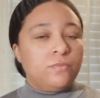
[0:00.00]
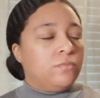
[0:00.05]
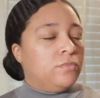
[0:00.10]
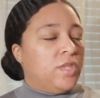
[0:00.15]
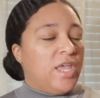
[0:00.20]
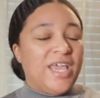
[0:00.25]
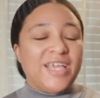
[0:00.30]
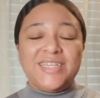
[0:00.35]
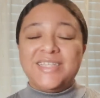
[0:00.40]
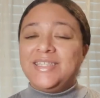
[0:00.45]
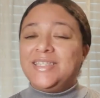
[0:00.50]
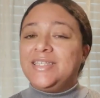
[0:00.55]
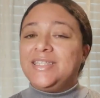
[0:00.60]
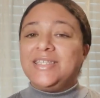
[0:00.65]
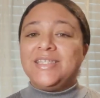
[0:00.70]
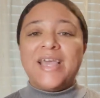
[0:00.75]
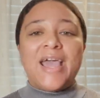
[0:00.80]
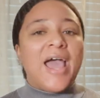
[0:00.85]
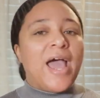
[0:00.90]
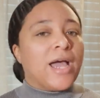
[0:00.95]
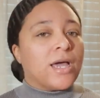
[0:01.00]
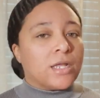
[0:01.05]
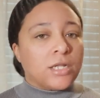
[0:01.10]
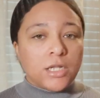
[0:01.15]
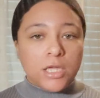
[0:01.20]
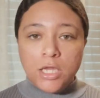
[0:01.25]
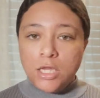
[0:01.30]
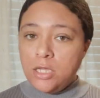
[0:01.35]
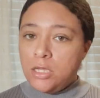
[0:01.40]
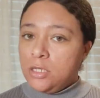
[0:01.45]

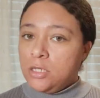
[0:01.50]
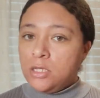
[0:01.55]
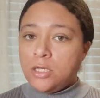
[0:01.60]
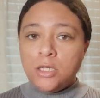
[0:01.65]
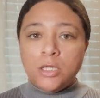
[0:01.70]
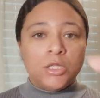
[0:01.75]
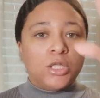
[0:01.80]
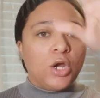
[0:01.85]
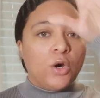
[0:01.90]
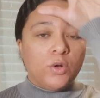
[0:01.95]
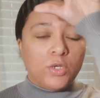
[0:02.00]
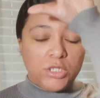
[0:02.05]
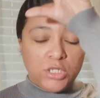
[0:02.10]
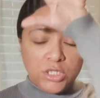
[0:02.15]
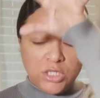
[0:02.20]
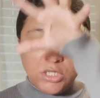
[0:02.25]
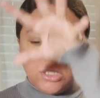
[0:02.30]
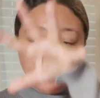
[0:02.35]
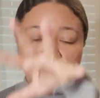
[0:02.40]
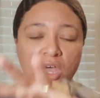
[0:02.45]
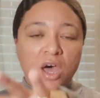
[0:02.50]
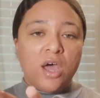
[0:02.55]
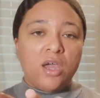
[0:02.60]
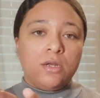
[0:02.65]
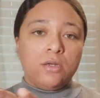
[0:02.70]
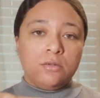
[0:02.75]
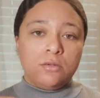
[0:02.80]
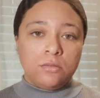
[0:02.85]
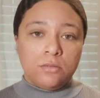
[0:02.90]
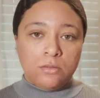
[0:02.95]
Exactly, there is none.